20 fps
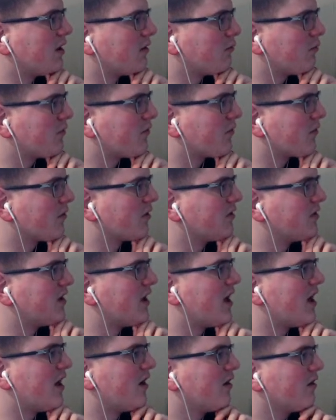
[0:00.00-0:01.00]
preferring
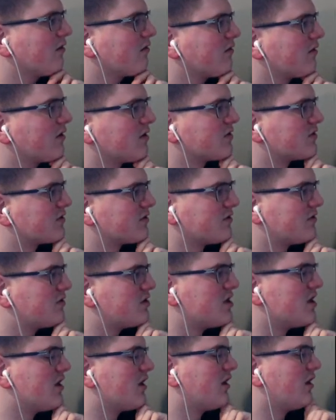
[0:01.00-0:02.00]
the air, because
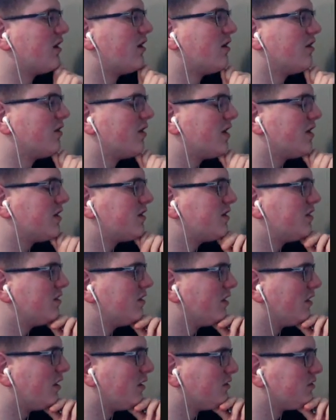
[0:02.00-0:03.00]
all
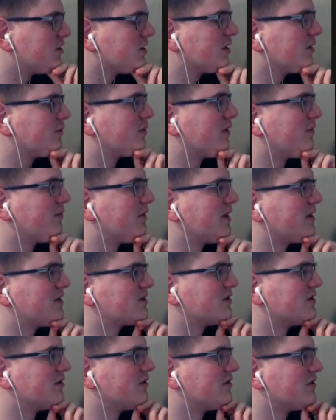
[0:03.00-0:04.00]
Jigglypuff mains
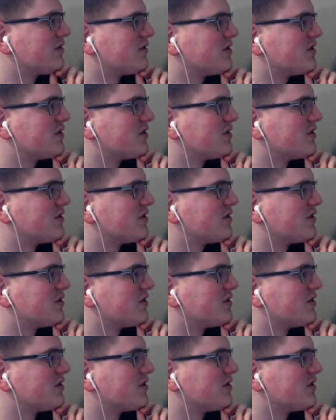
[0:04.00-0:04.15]
do is